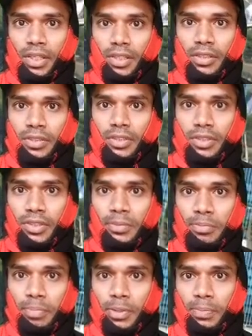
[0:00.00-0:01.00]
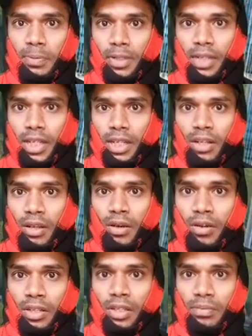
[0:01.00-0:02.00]
Indonesian people can
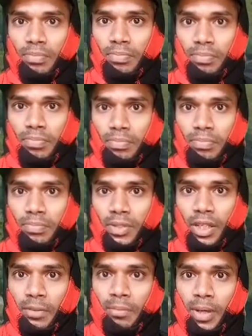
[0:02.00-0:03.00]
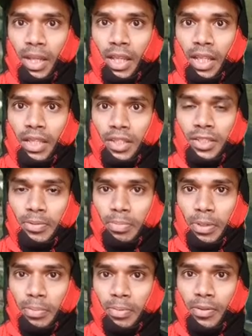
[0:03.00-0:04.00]
long live than Bangladeshi
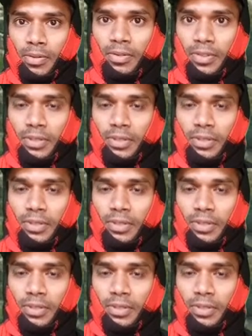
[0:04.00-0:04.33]
peoples.